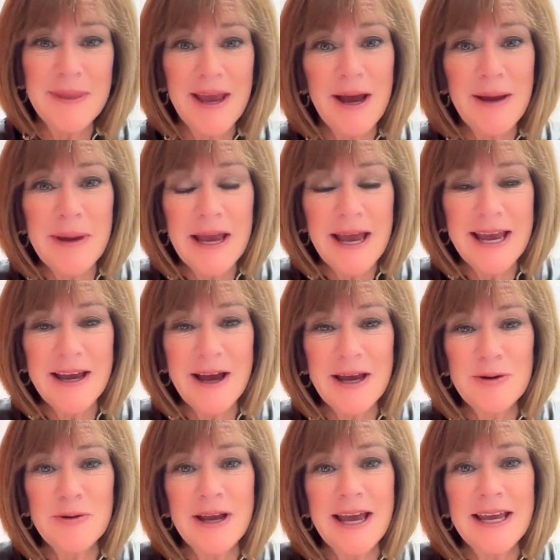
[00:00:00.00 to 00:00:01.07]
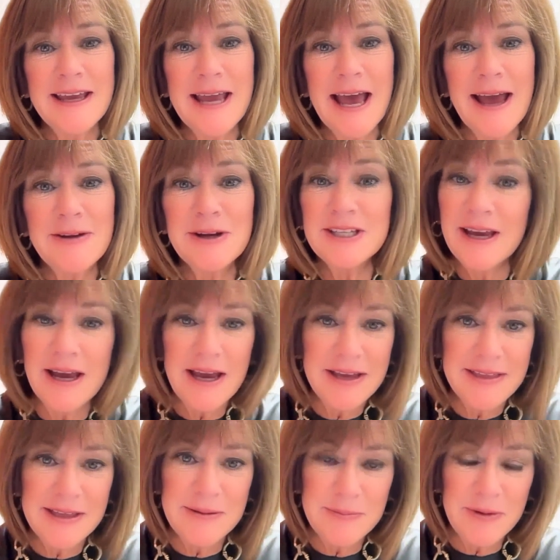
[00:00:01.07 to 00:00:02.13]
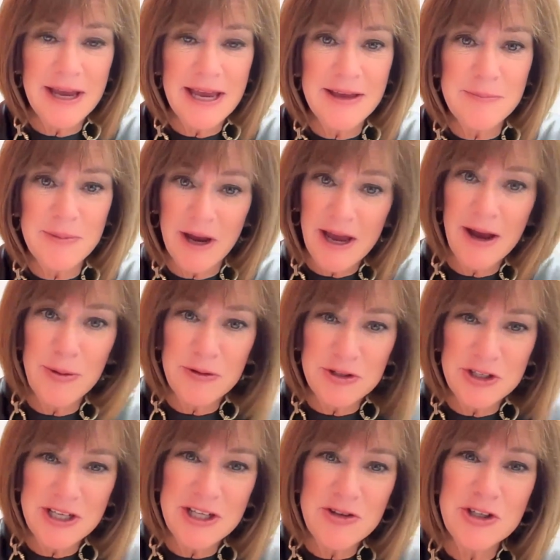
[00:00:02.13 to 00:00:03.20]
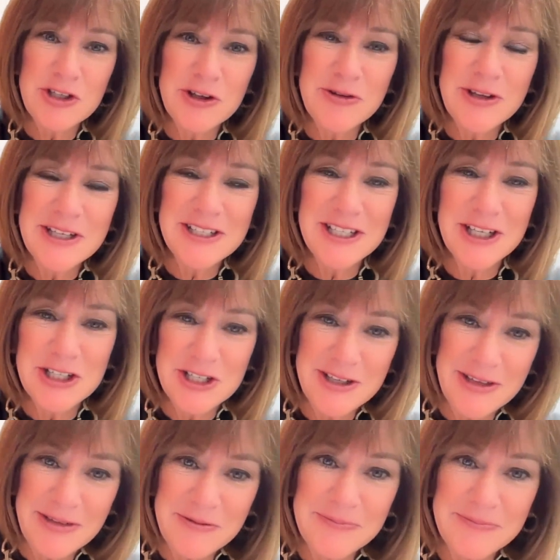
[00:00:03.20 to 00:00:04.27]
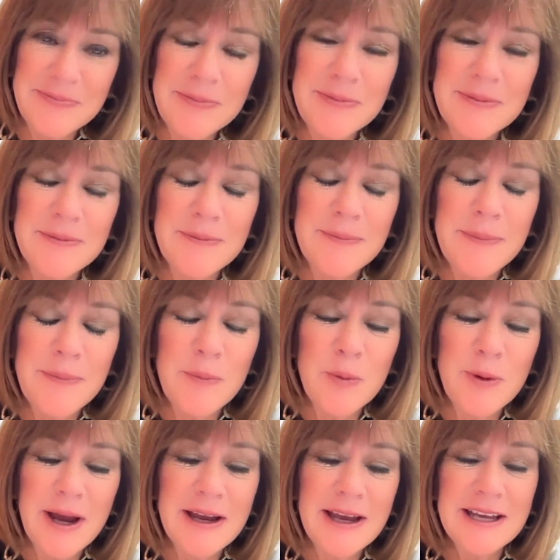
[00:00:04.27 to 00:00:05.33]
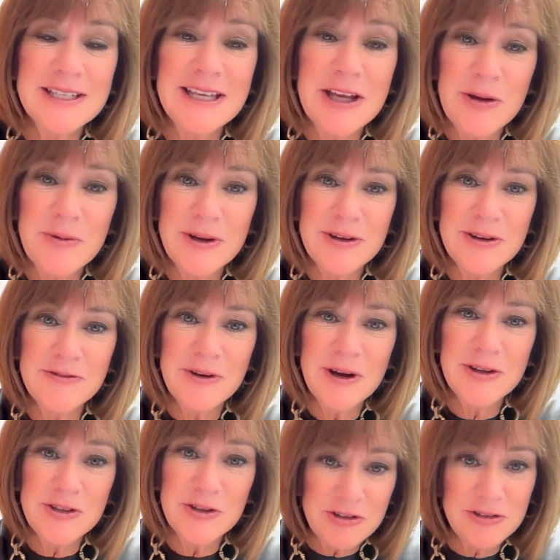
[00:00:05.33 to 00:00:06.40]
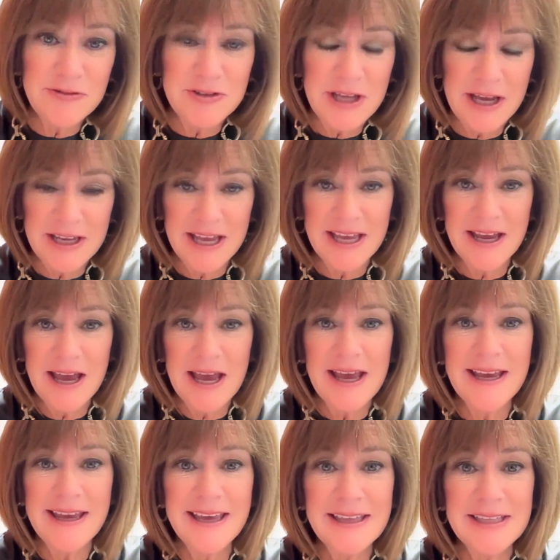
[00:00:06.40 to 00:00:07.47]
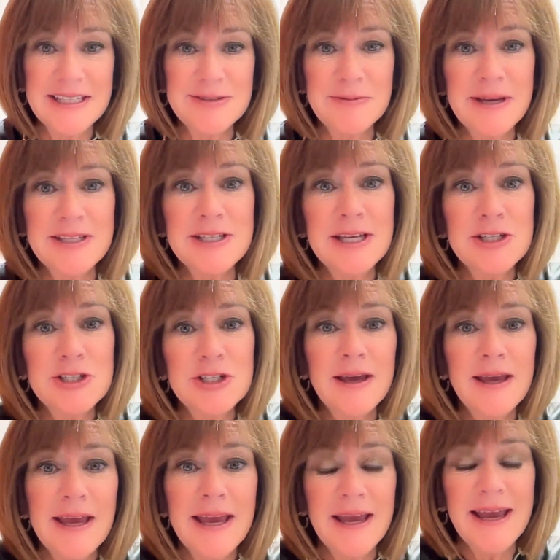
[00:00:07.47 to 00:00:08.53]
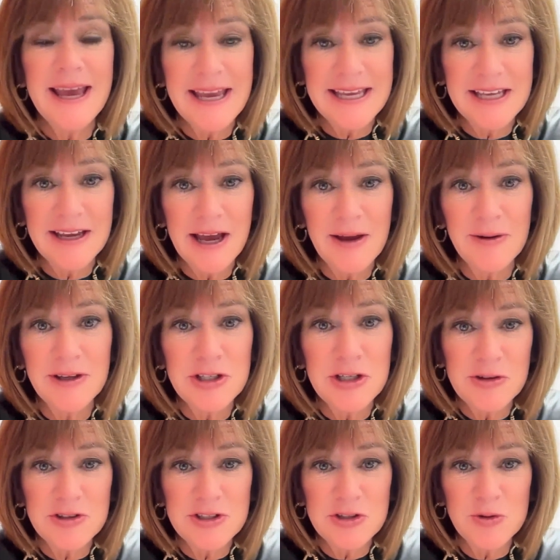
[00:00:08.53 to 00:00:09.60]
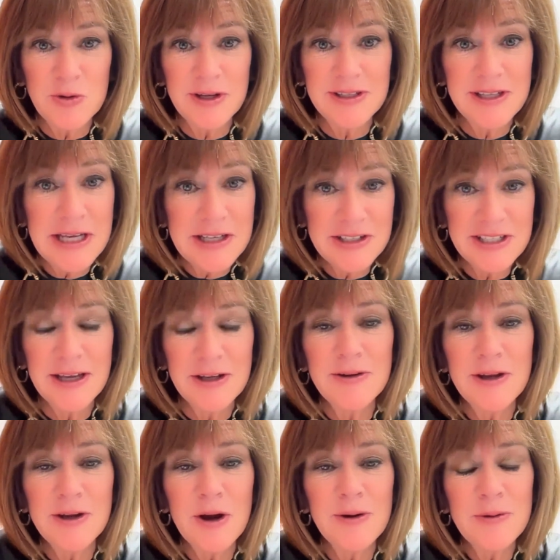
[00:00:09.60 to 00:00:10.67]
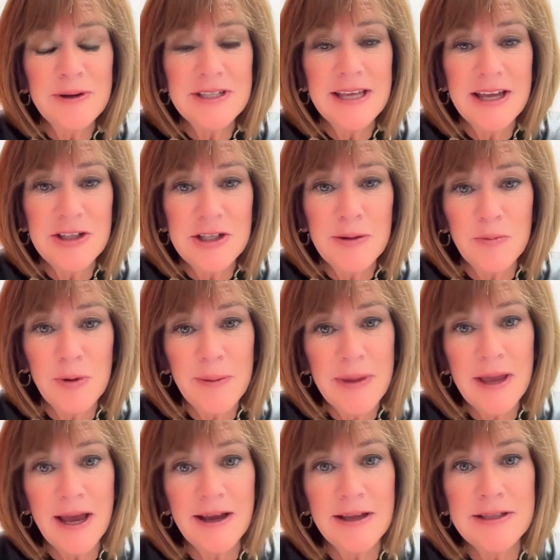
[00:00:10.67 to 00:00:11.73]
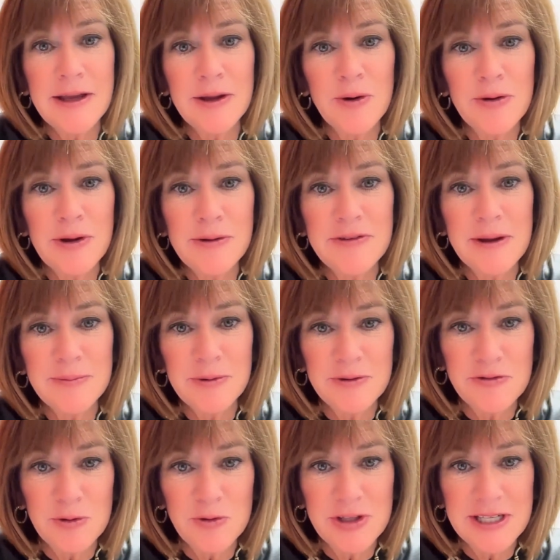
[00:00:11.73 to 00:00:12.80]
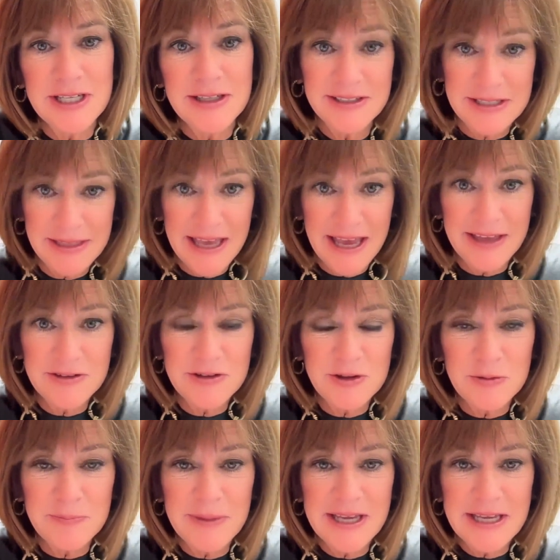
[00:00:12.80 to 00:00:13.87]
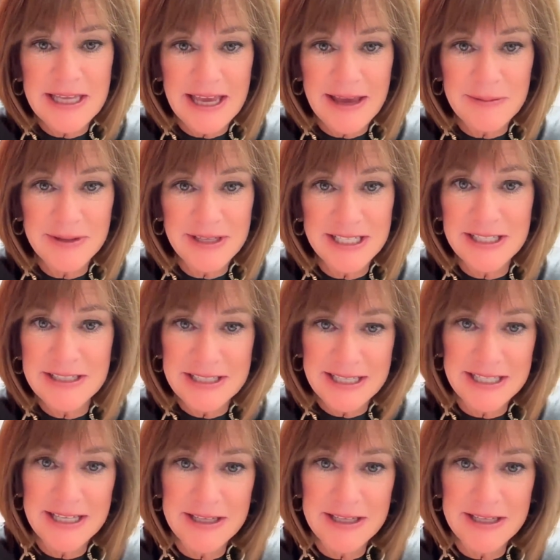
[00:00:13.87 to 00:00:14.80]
I'm an AI created avatar that played Barb to introduce a session. We are continuing the fun use of Gen AI in this message and encourage you to join the Continue the Conversation webcast on November 14th at 2 p.m. ET.